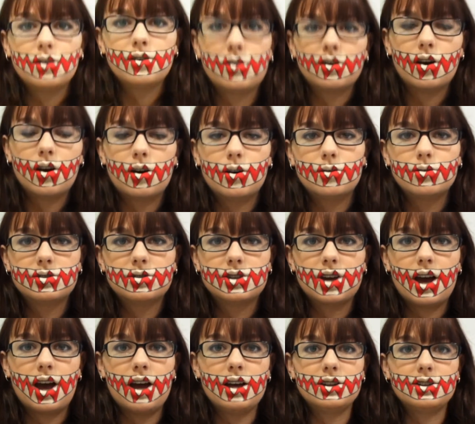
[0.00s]
So
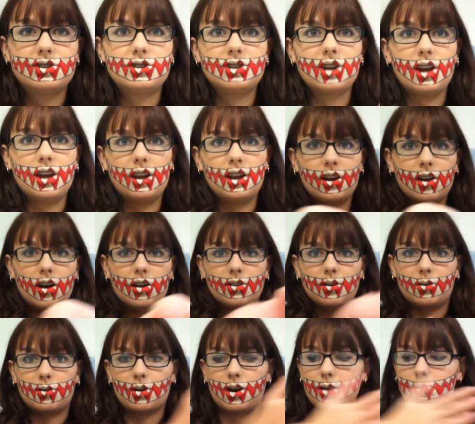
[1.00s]
to add shading on
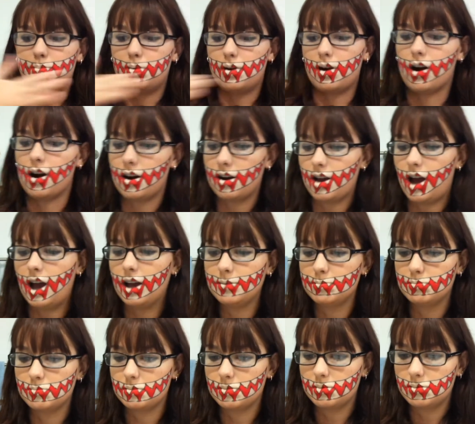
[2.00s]
the red part, I
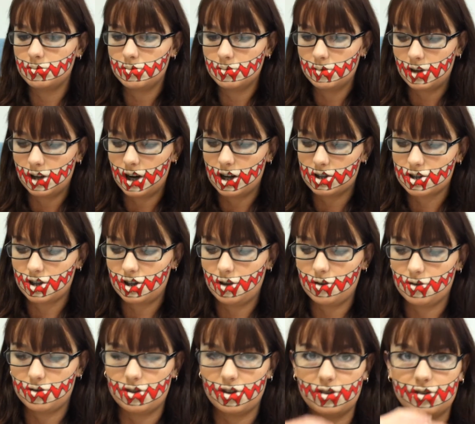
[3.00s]
can actually
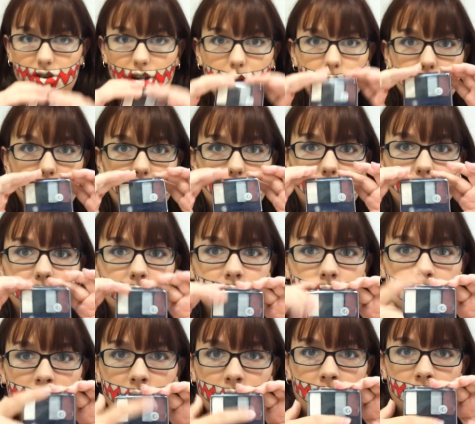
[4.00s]
use the same little
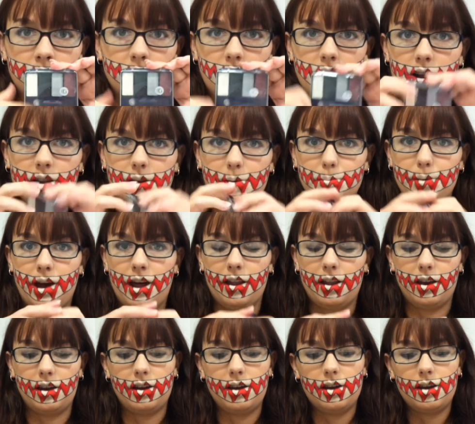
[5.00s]
color
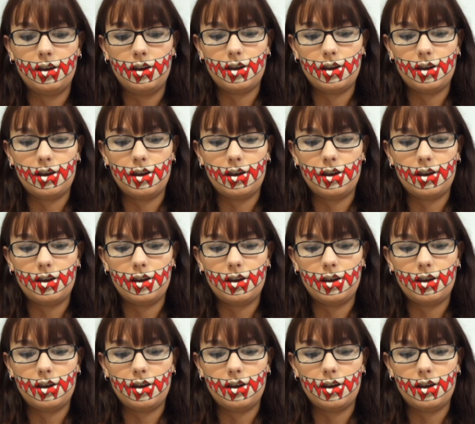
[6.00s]
palette.